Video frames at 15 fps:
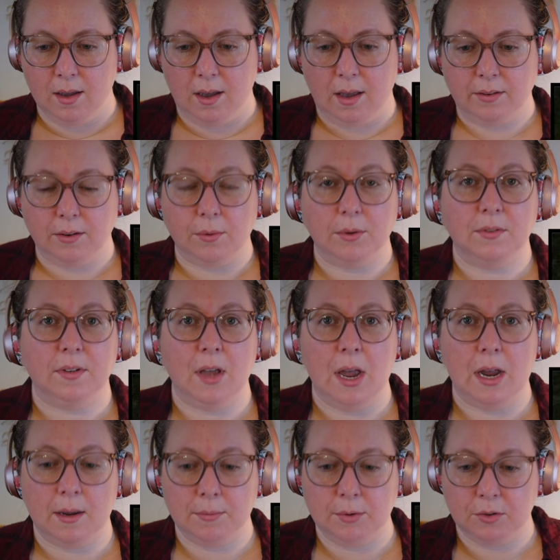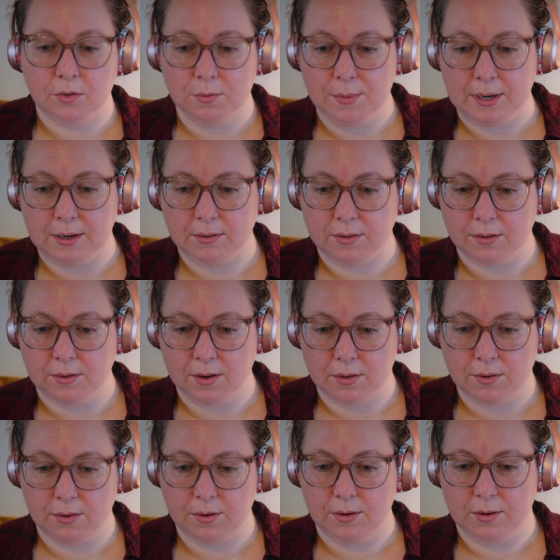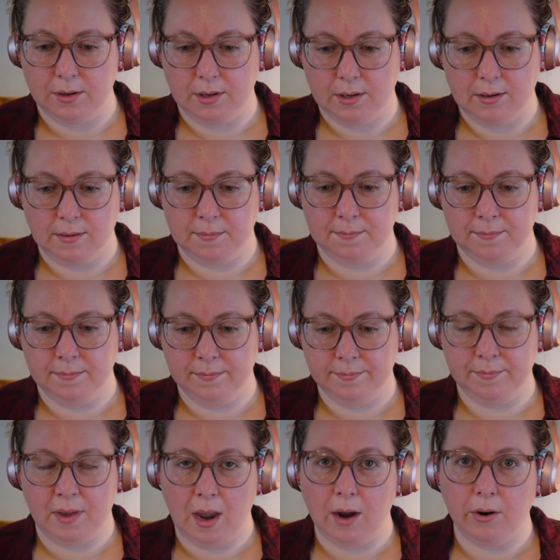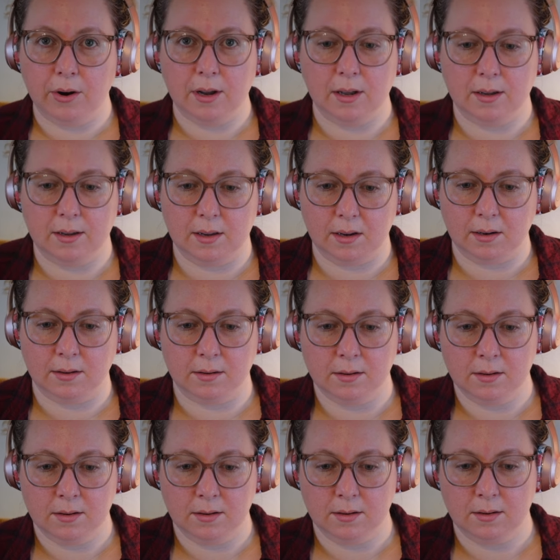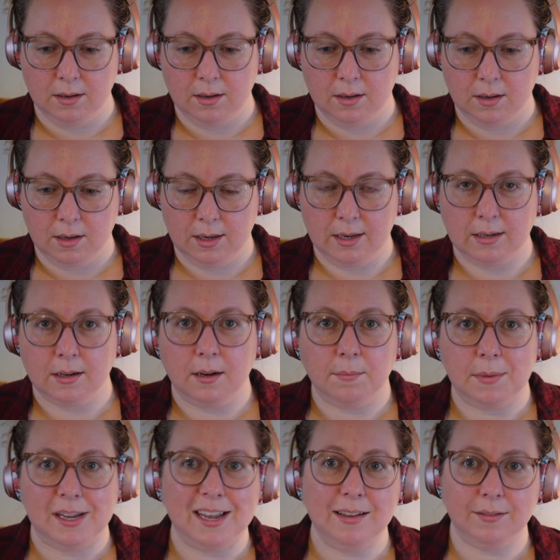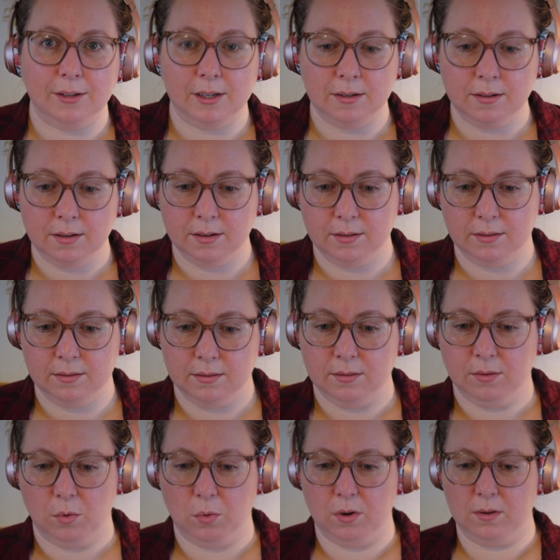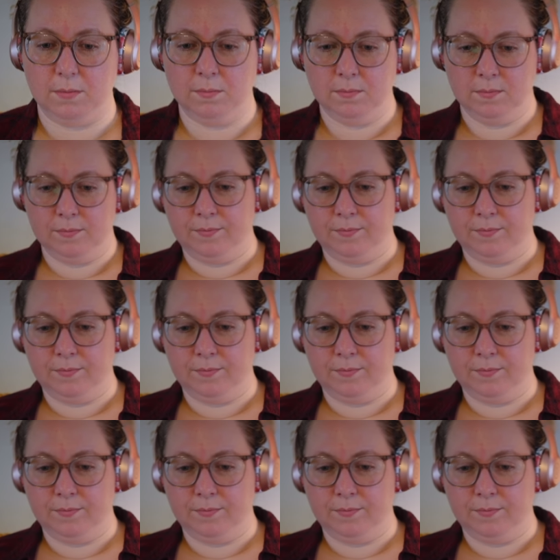As I was saying, I'm assuming it's another area in England, or